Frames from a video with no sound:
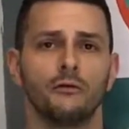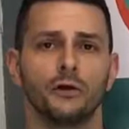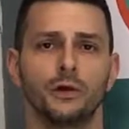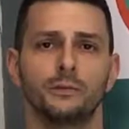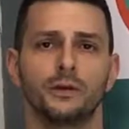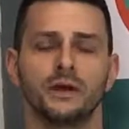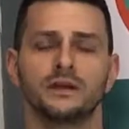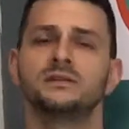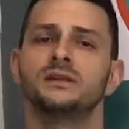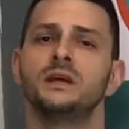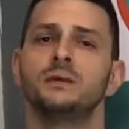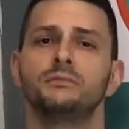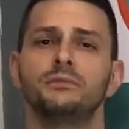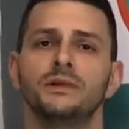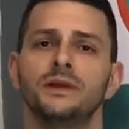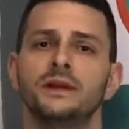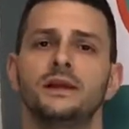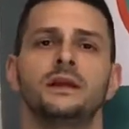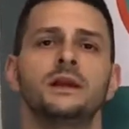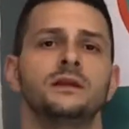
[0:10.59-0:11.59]
really big tip
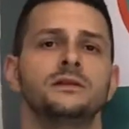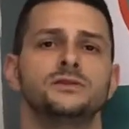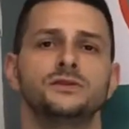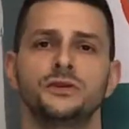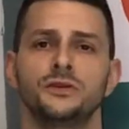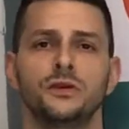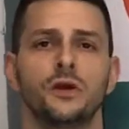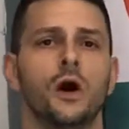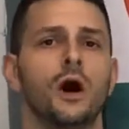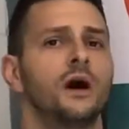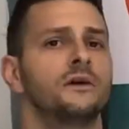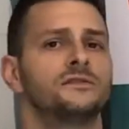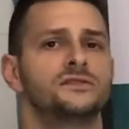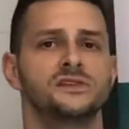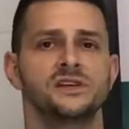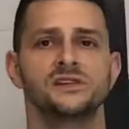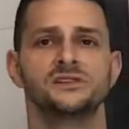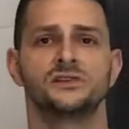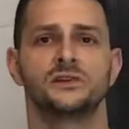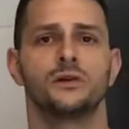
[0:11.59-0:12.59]
leading into the off
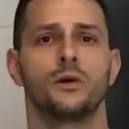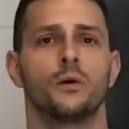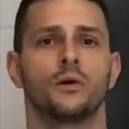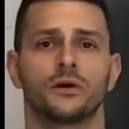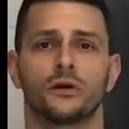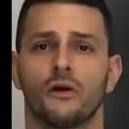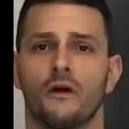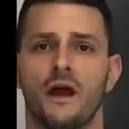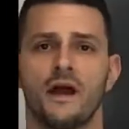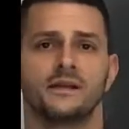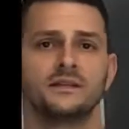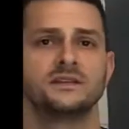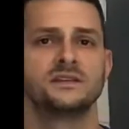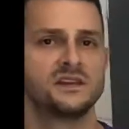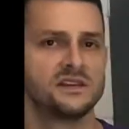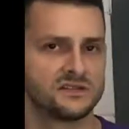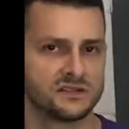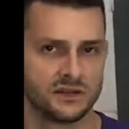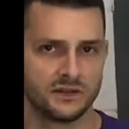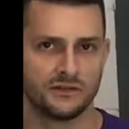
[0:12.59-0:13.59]
season or grind
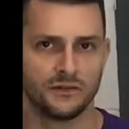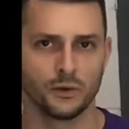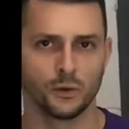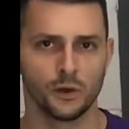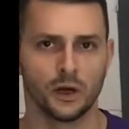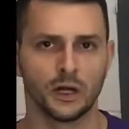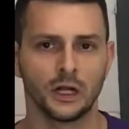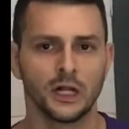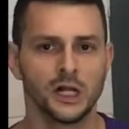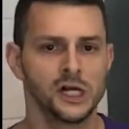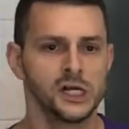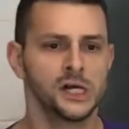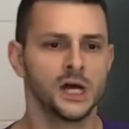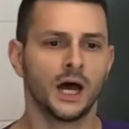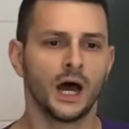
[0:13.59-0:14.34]
season, if you will.